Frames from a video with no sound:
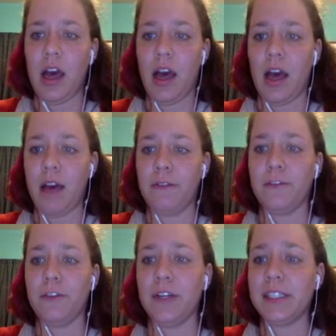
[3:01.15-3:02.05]

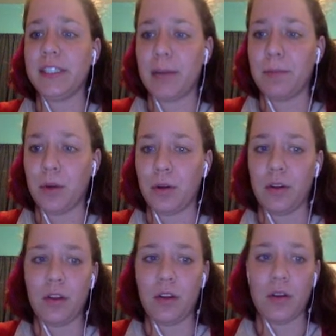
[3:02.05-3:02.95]
For example,
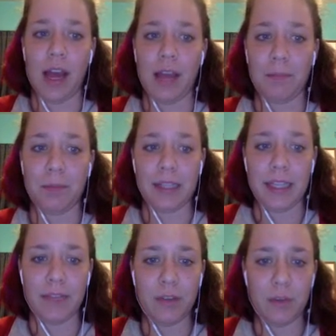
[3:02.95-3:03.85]
I
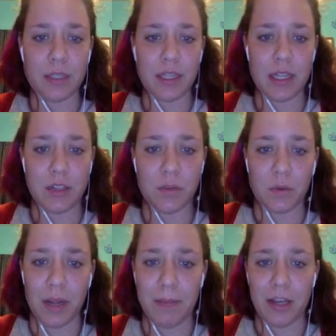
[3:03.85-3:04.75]
believe it was in this one
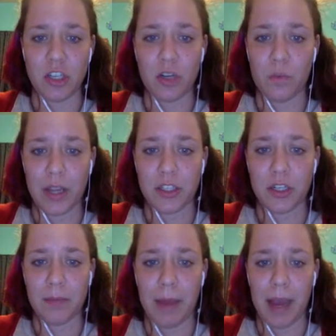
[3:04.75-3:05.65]
where I mentioned
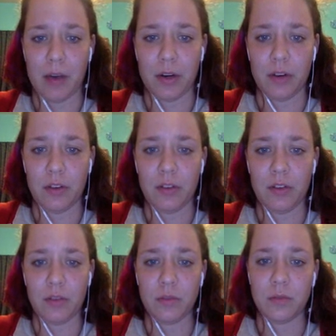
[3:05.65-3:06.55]
Western powers.
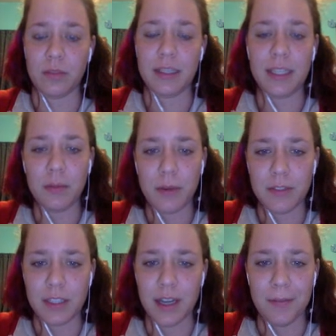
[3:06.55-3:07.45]
A little bit of
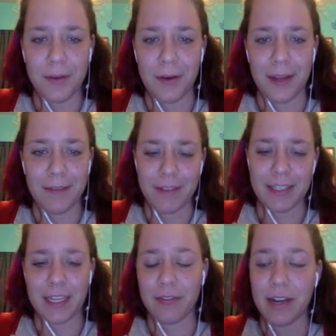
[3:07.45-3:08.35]
a typo. I can
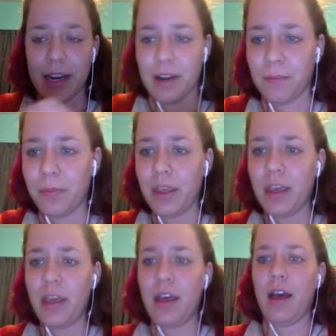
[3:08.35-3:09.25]
fix that right now.
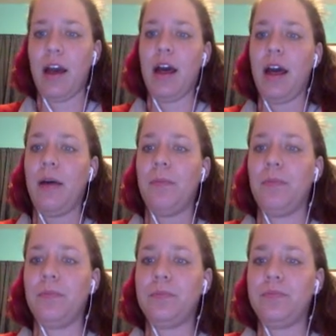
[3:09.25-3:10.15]

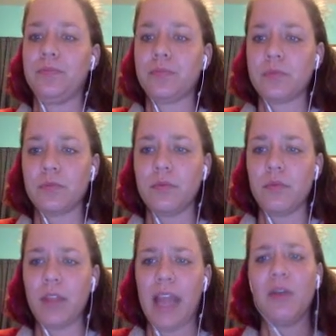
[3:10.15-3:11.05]
And
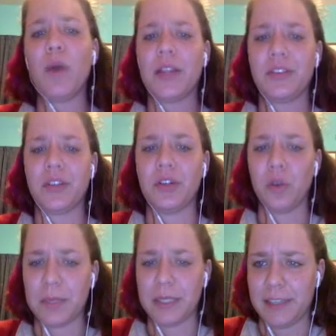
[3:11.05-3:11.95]
Western
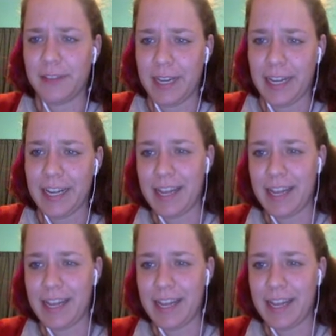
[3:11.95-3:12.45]
normativity.